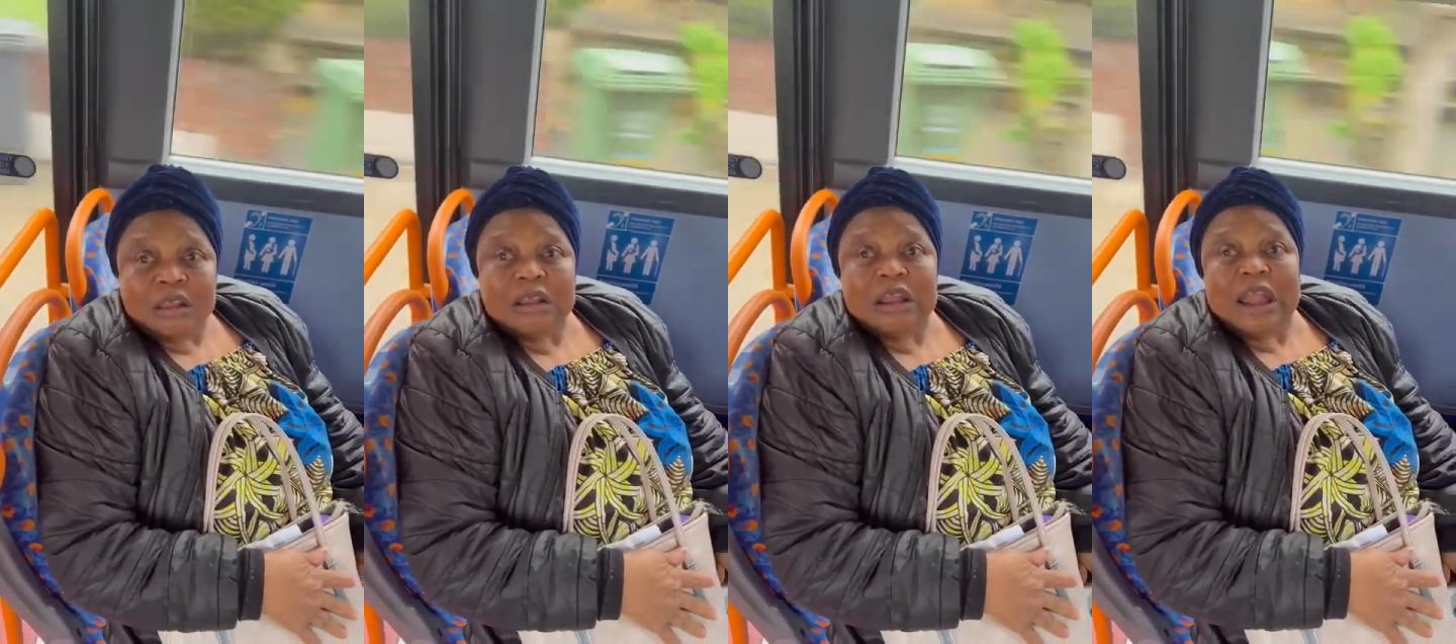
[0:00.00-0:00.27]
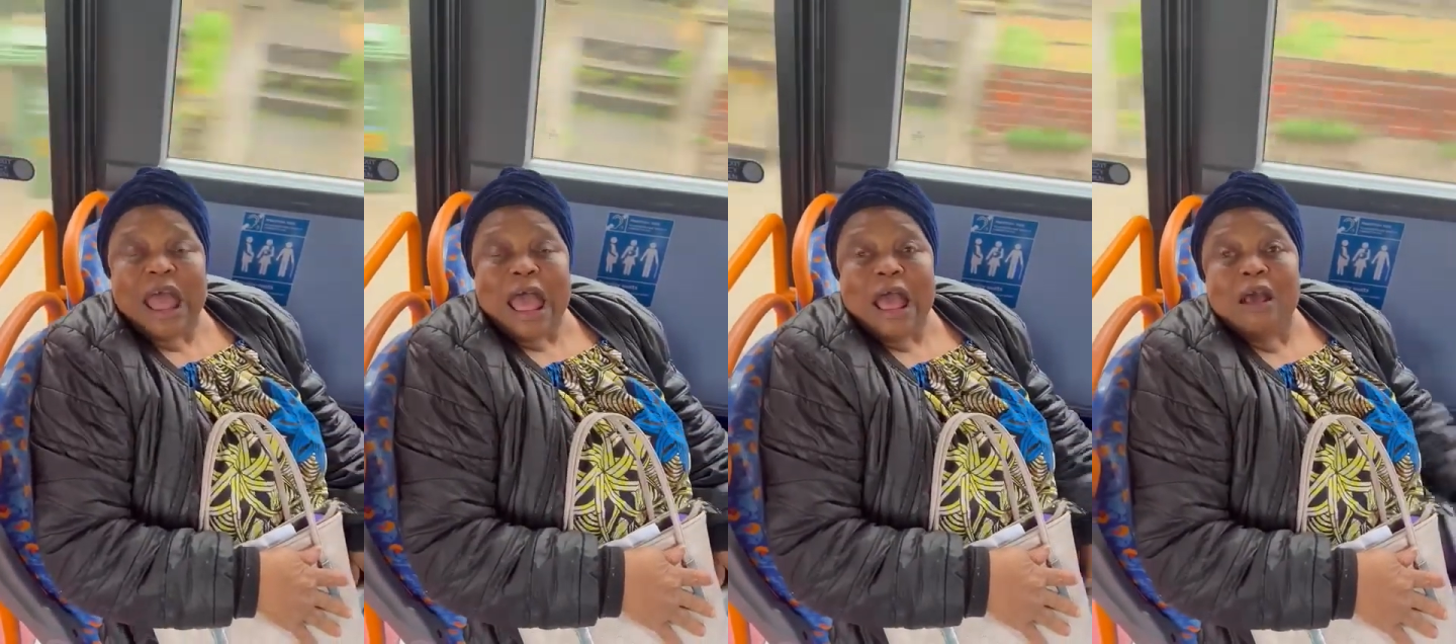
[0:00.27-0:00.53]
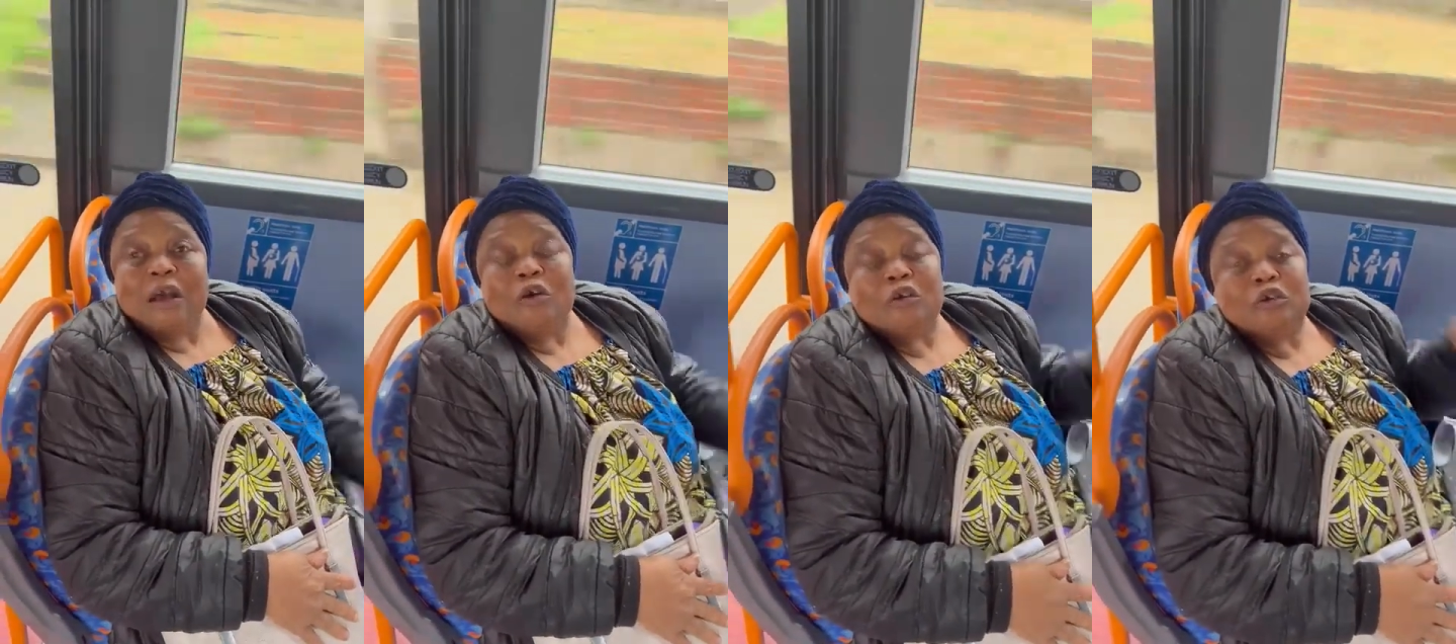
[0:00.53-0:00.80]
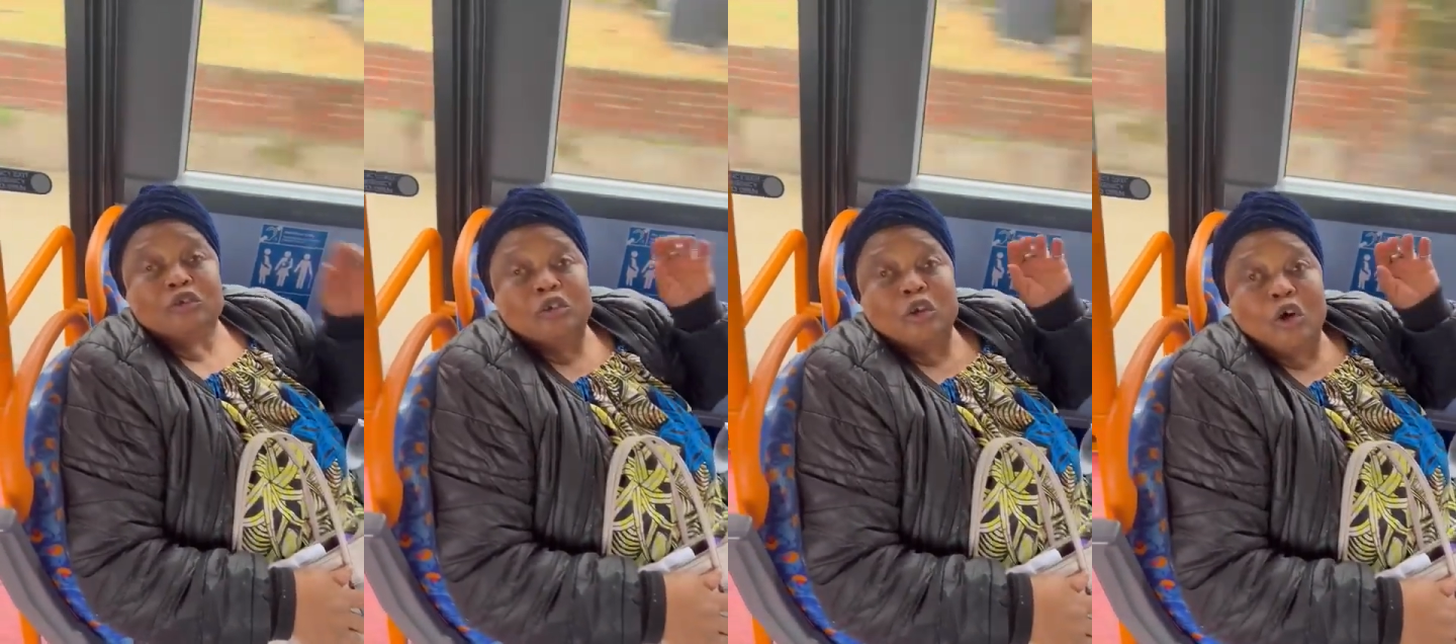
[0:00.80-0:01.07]
Now,
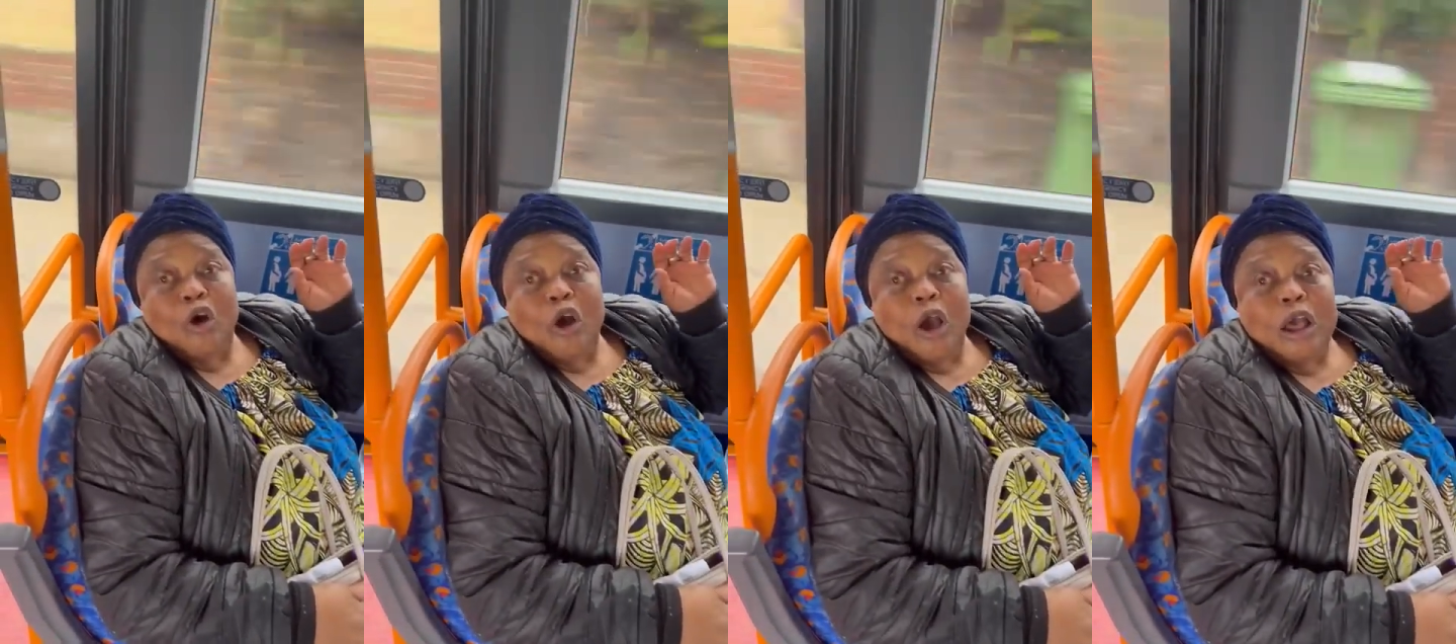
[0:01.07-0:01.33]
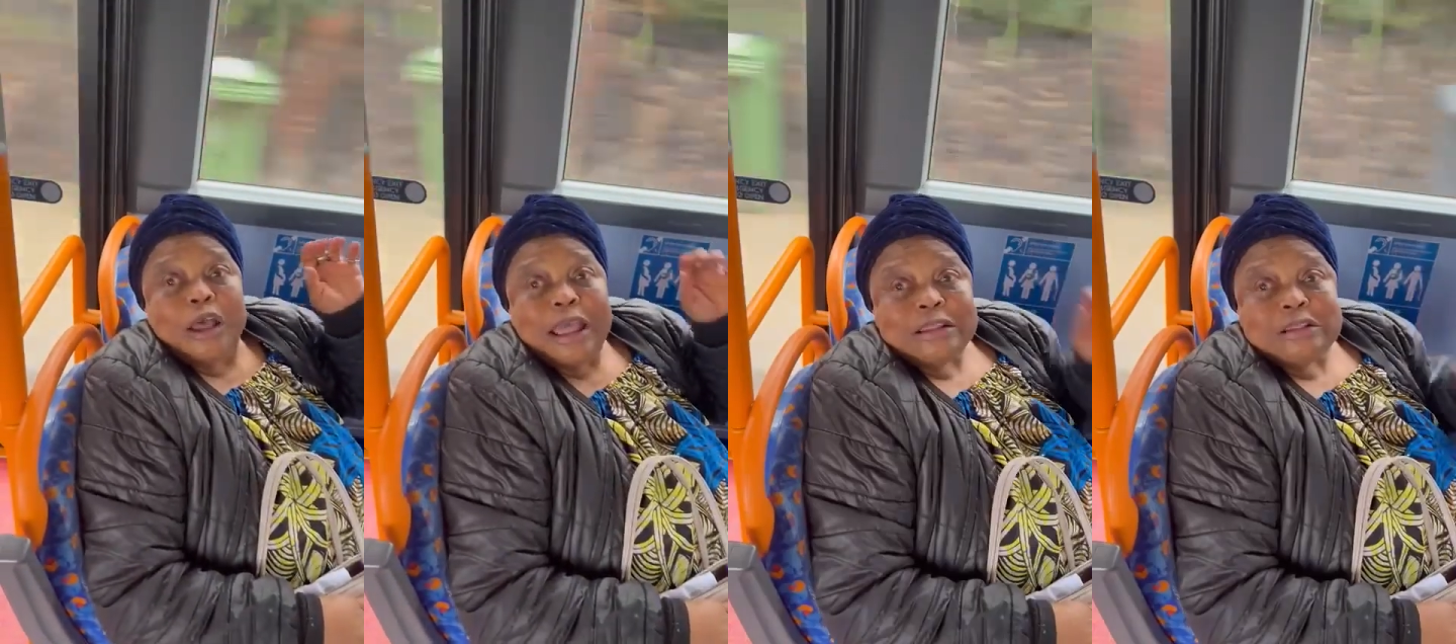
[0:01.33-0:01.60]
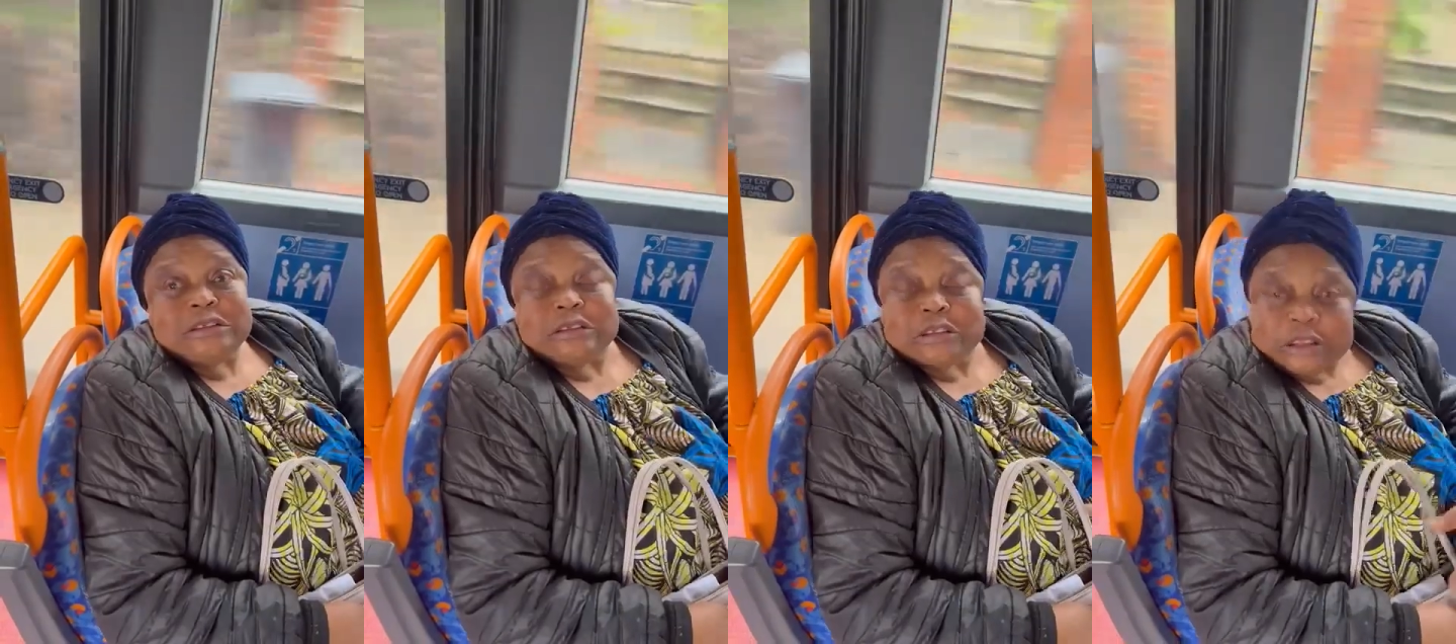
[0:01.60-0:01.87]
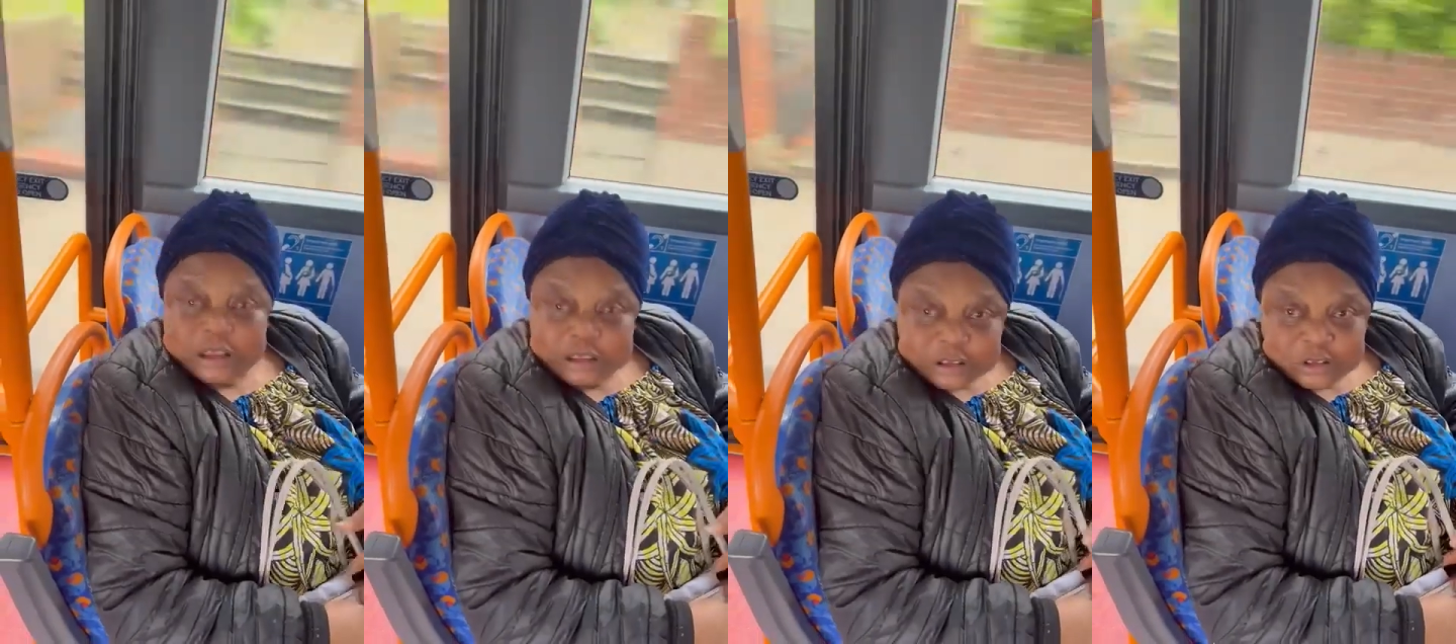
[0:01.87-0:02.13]
Orange
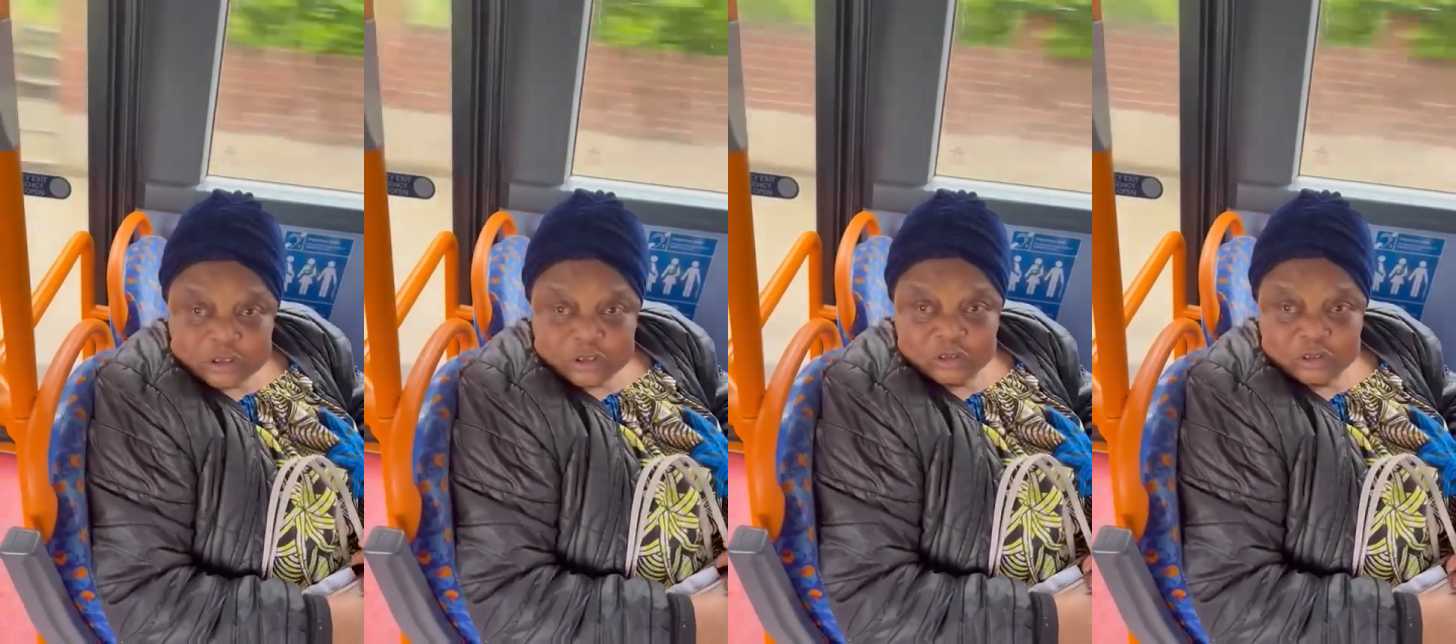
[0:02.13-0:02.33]
Street.